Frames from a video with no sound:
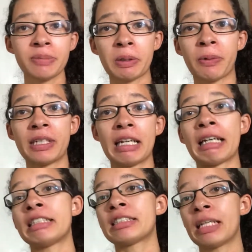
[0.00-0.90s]
but the one
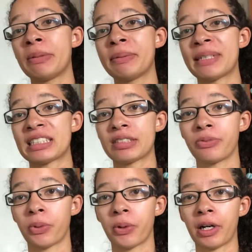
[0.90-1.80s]
I decided would be best
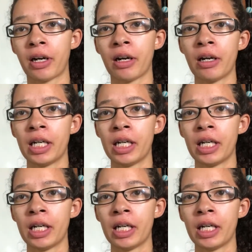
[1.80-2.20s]
for